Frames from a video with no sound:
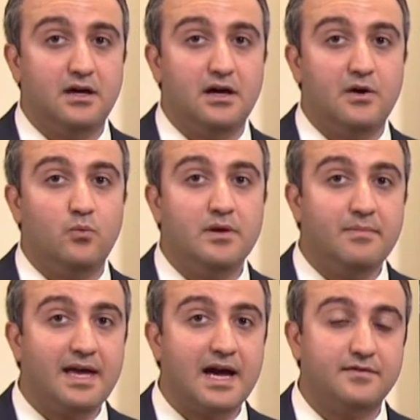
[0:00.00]
uh, we
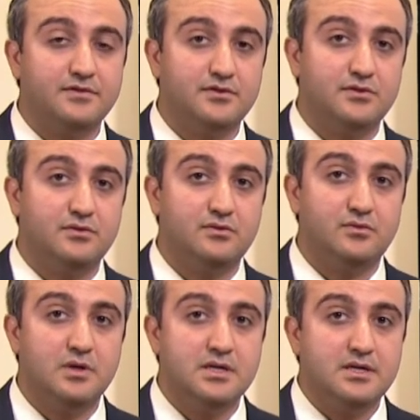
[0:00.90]
may have to do